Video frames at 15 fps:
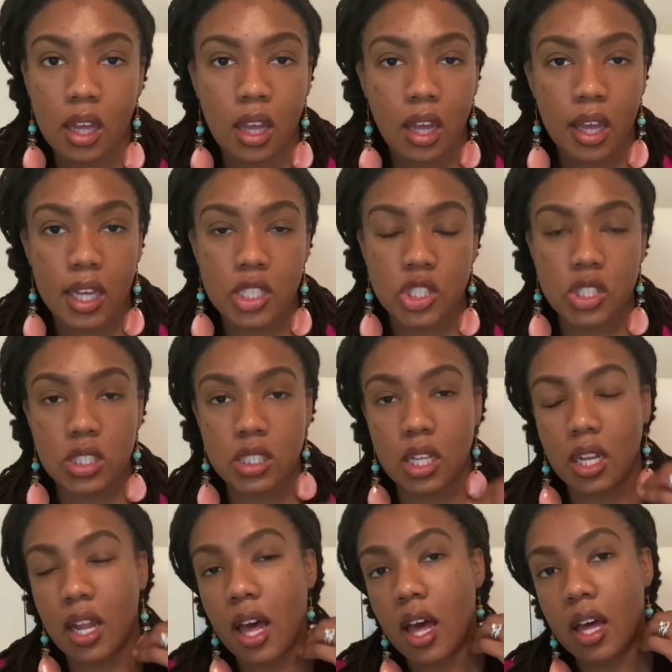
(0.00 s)
it's just a
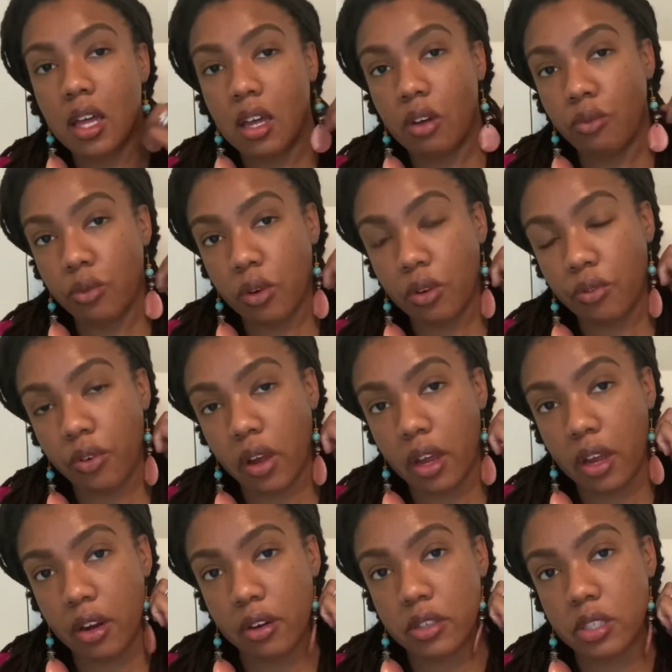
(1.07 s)
lot of room for
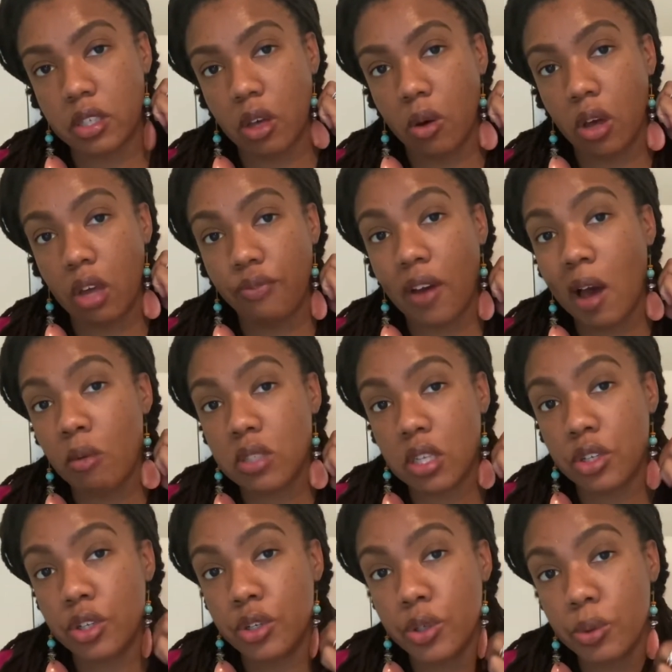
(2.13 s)
error. So if I was a
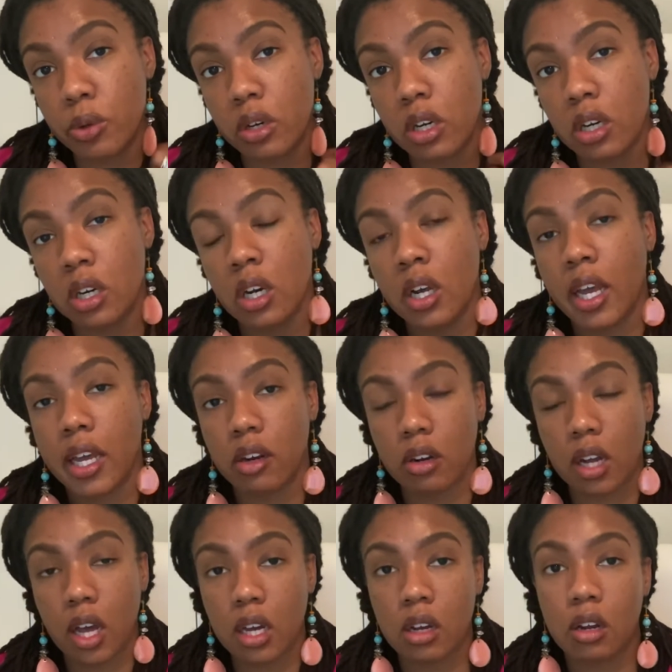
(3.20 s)
newer
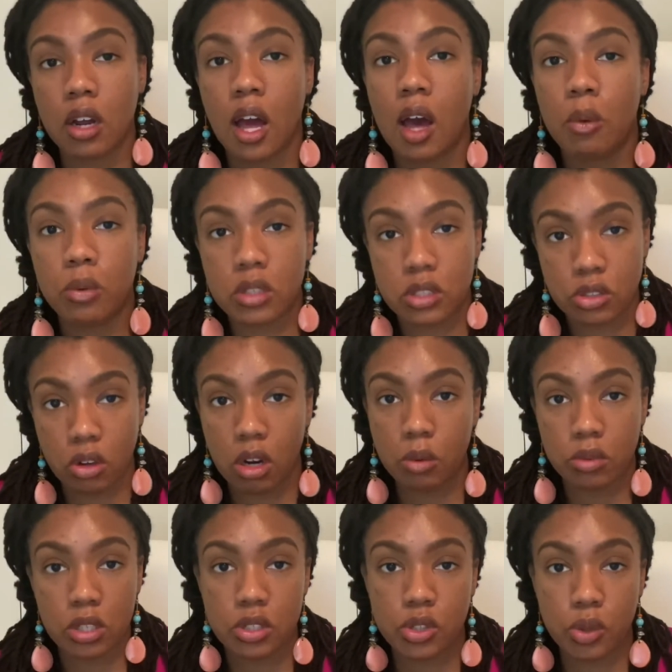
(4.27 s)
interlocker, I would start
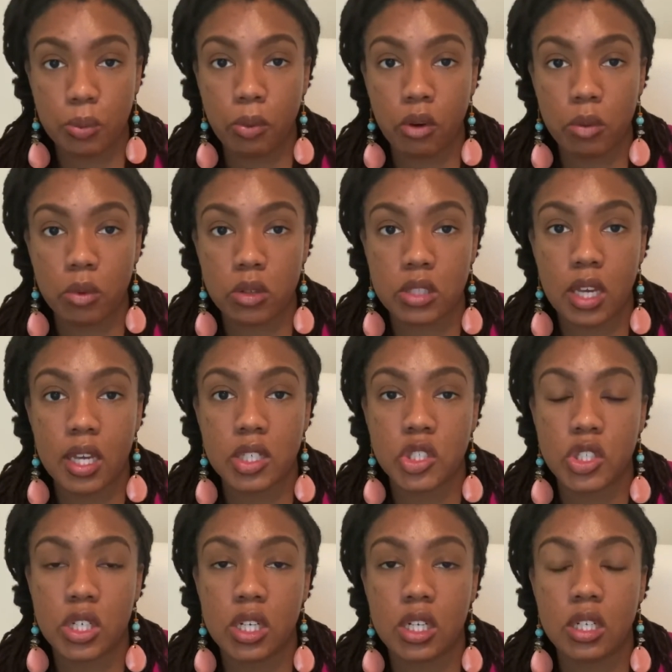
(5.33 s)
with the 2-point rotation.